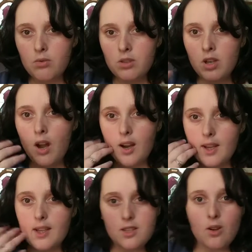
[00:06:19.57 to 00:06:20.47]

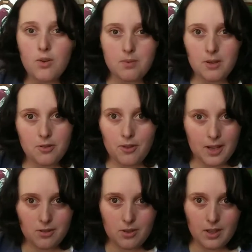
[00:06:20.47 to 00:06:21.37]
talking is always much
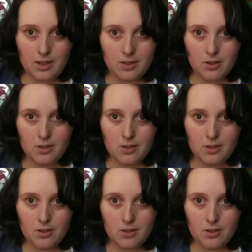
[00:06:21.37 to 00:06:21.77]
faster and easier.